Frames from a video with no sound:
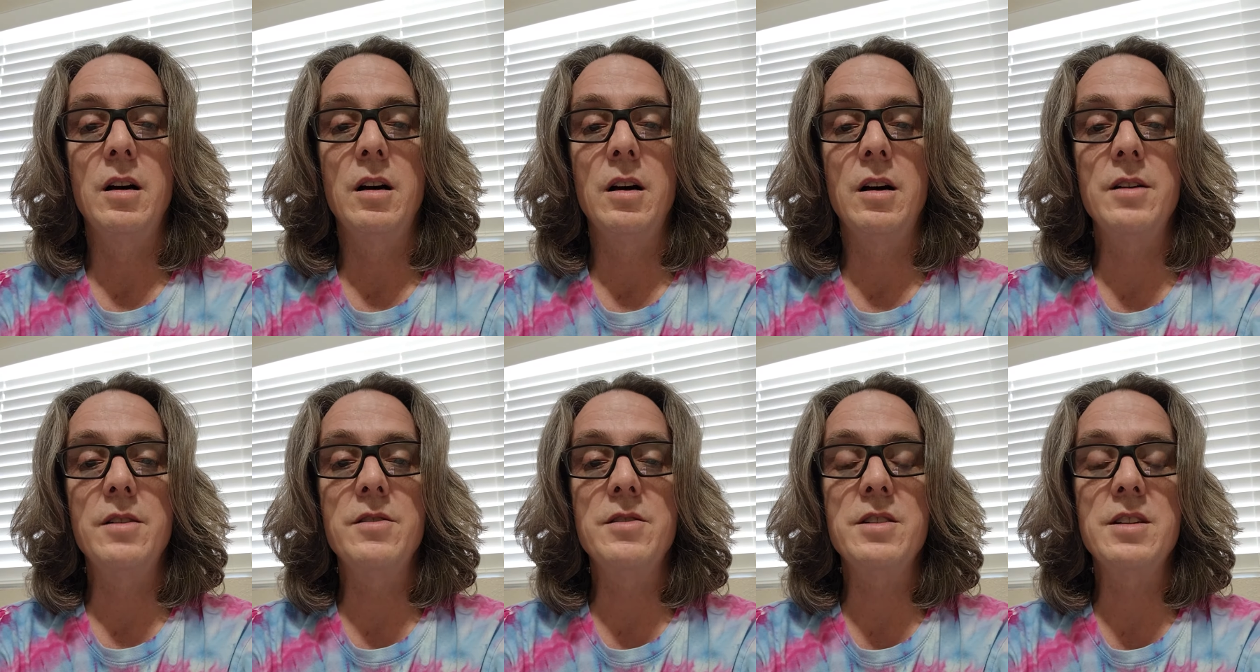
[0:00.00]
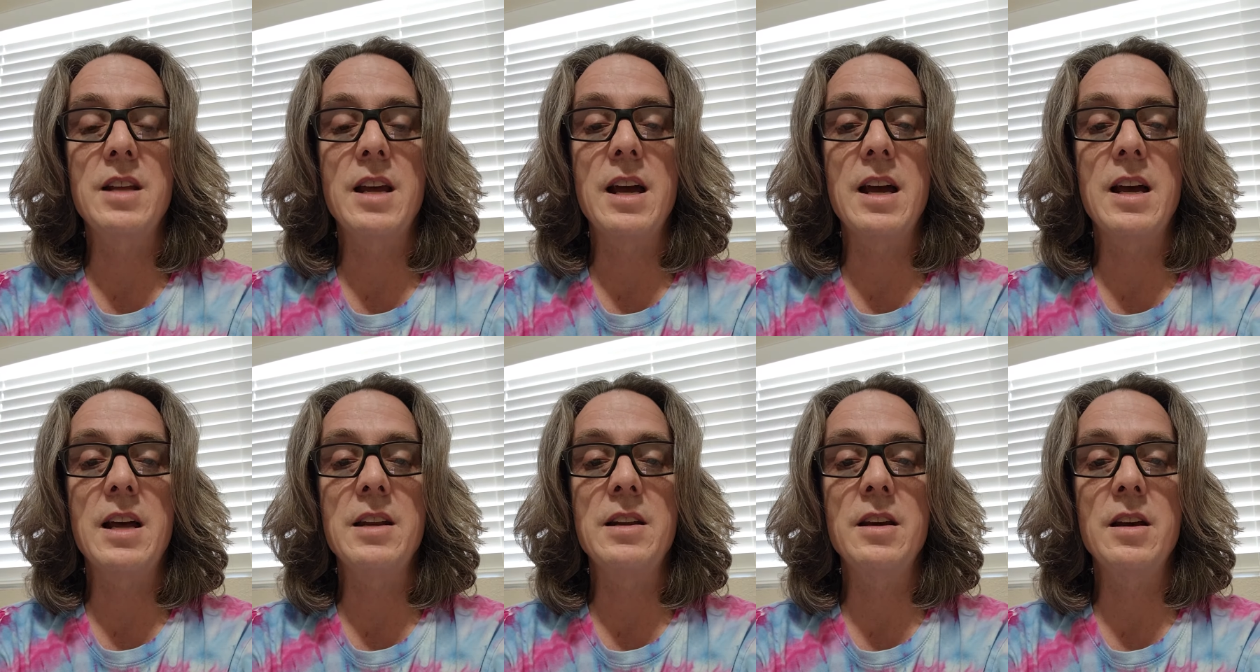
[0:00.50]

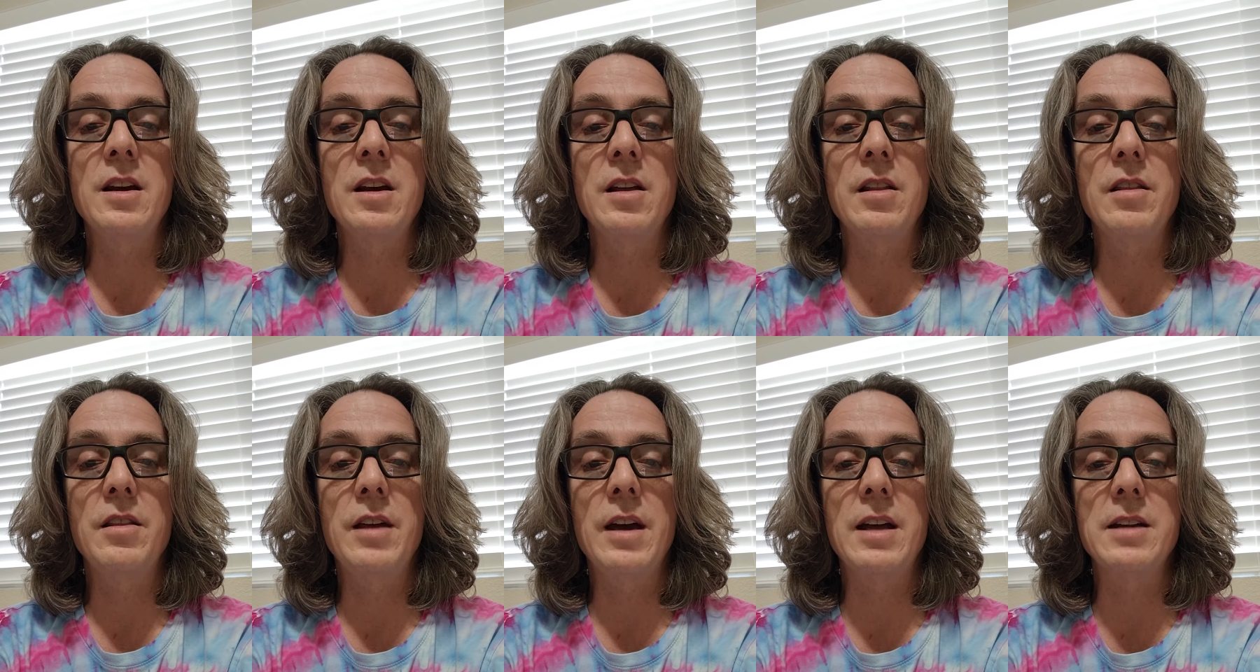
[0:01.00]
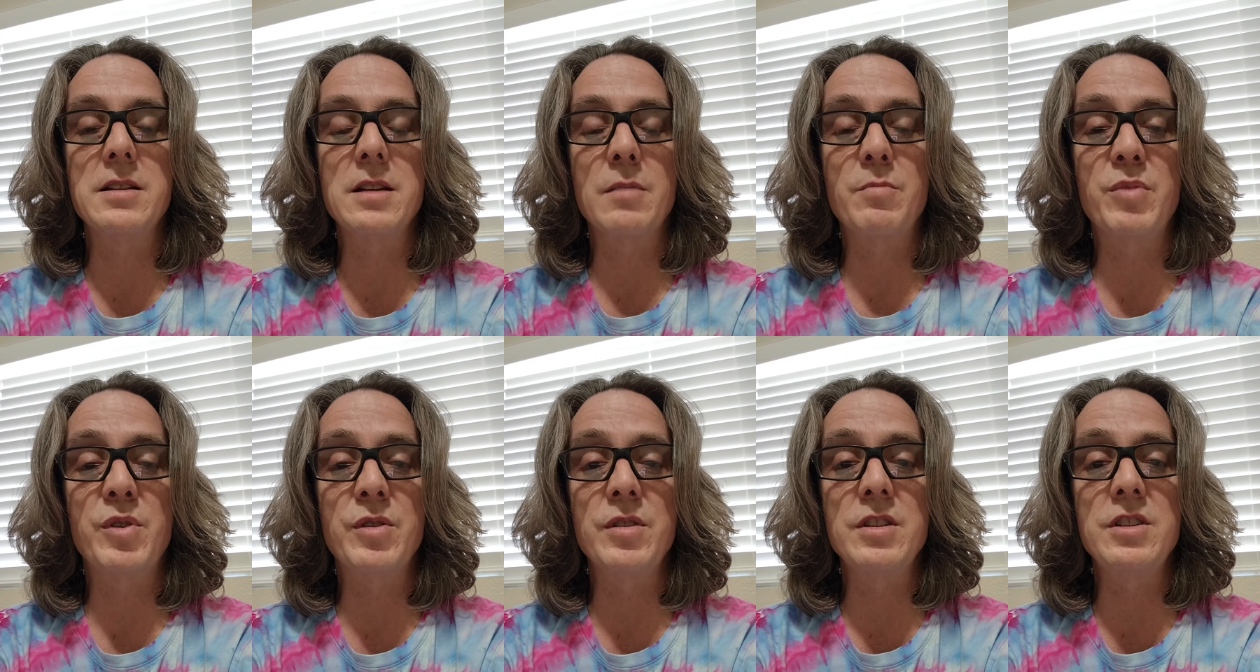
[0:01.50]
understand that
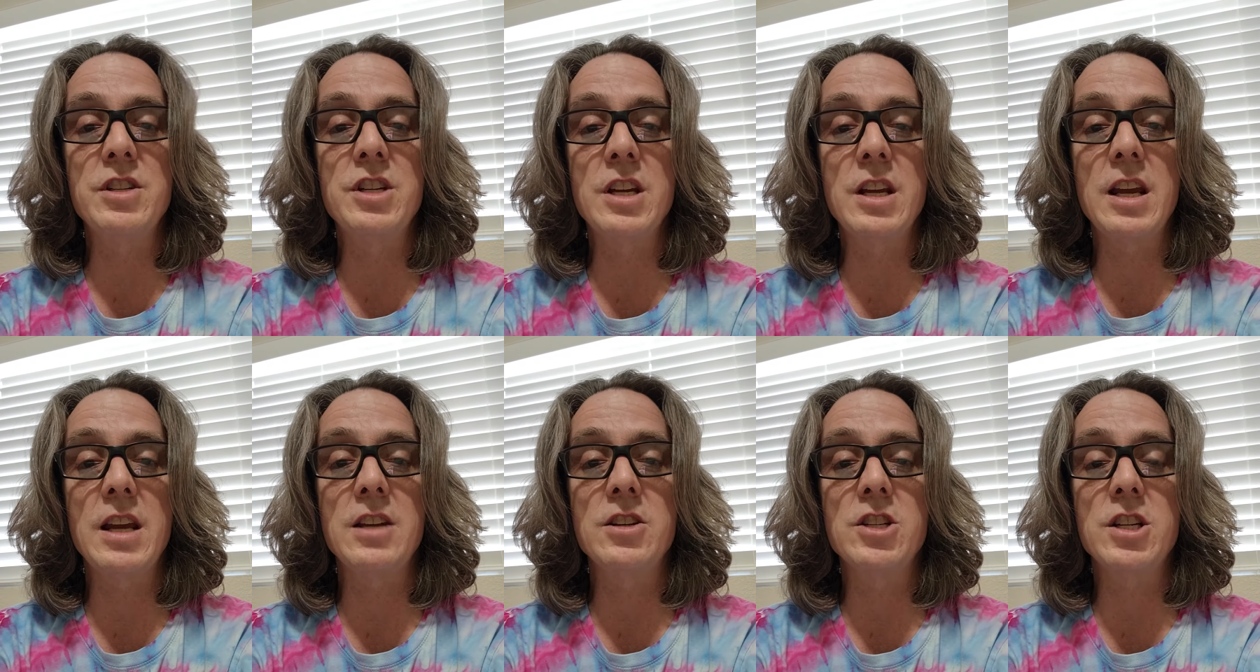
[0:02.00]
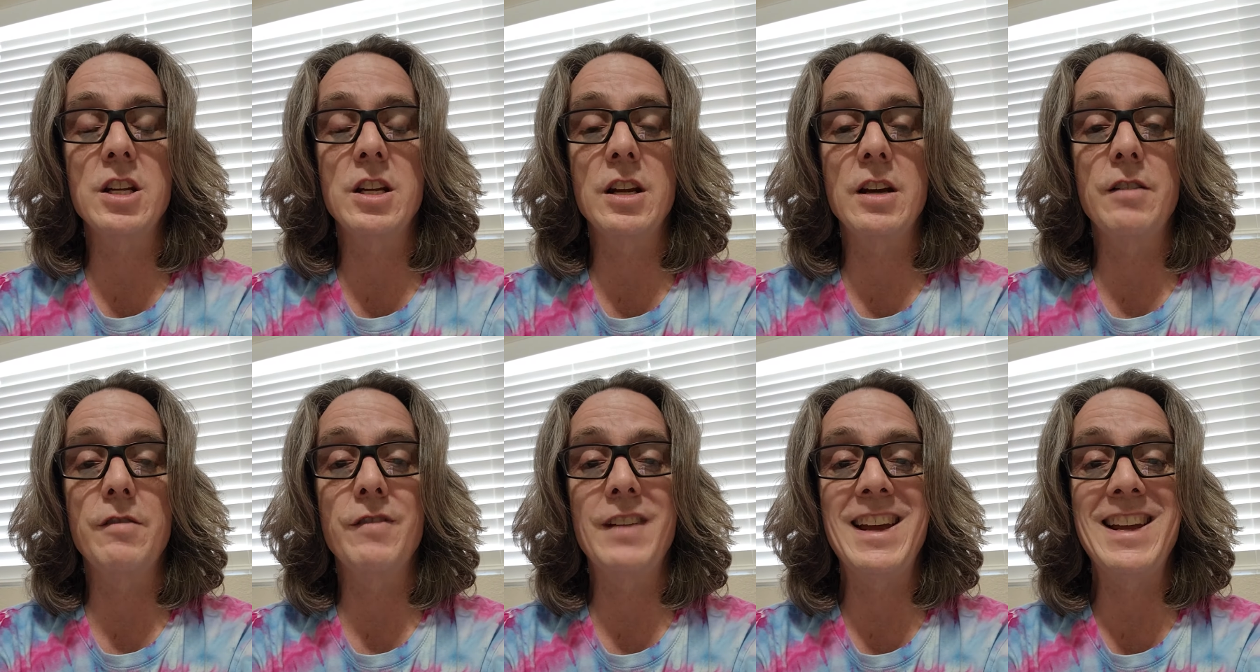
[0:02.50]
appreciation
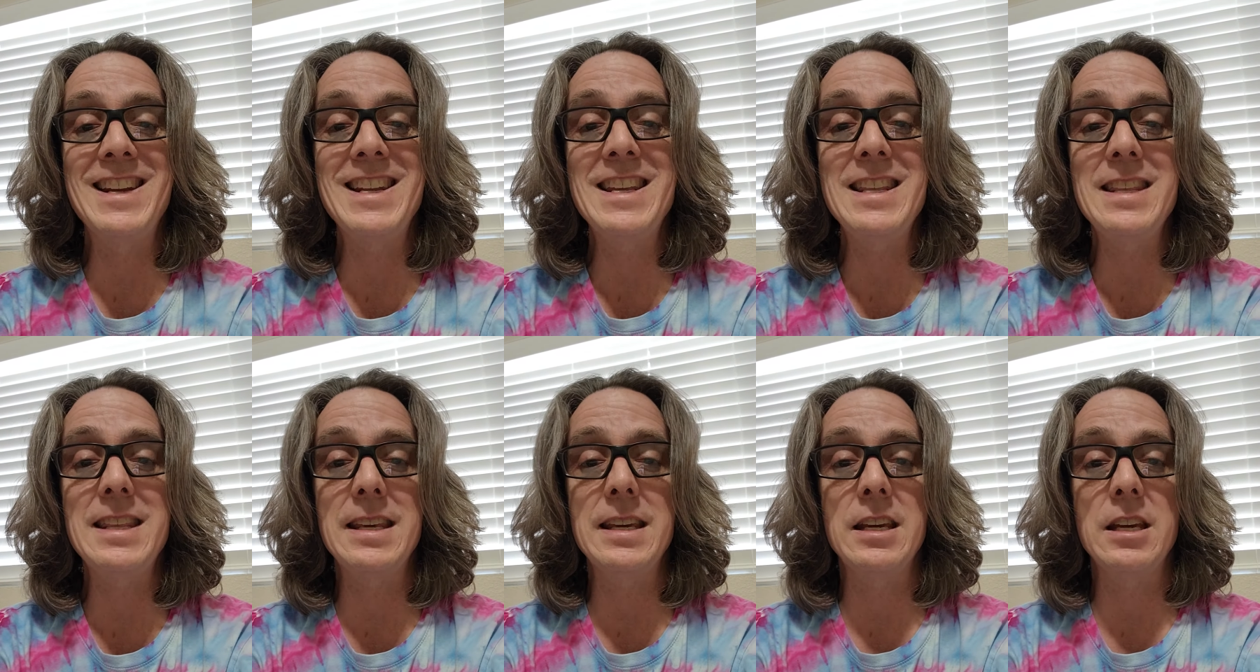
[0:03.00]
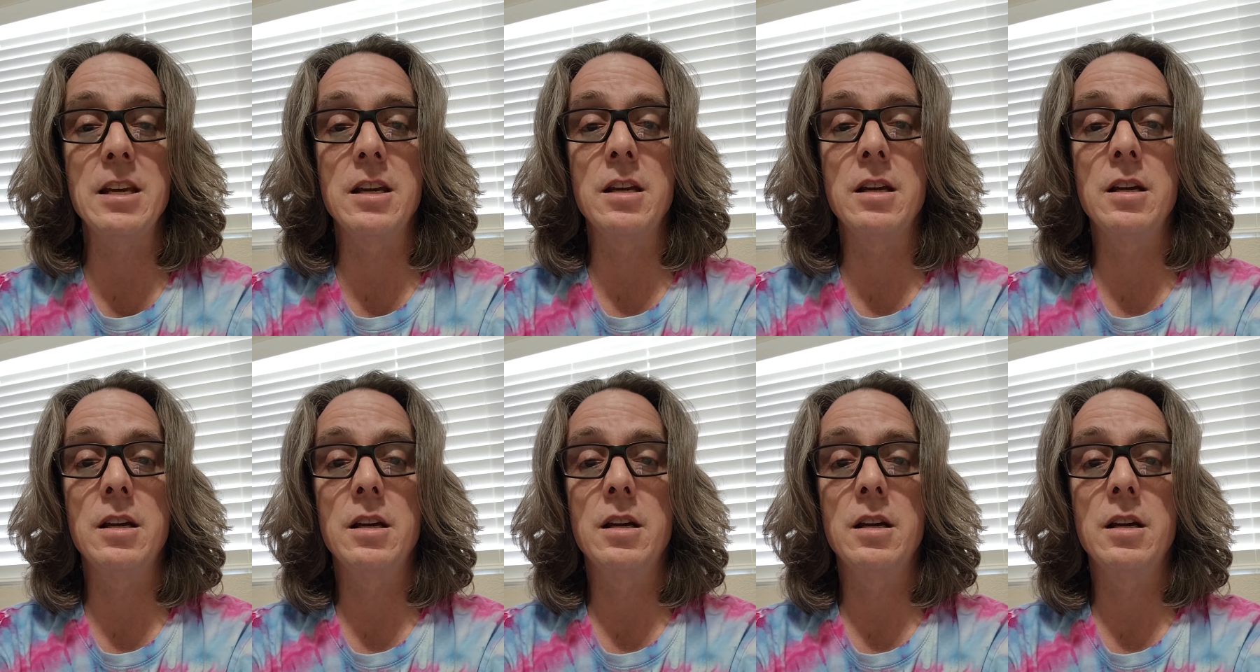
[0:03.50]
of anything